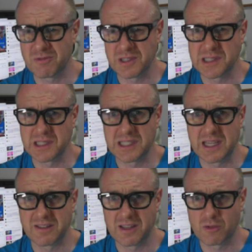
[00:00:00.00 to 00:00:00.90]
really
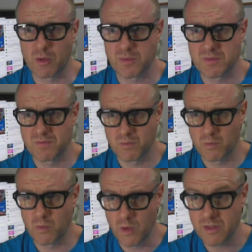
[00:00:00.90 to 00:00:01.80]
get a grip
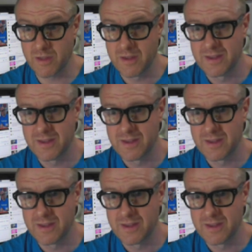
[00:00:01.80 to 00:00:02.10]
with.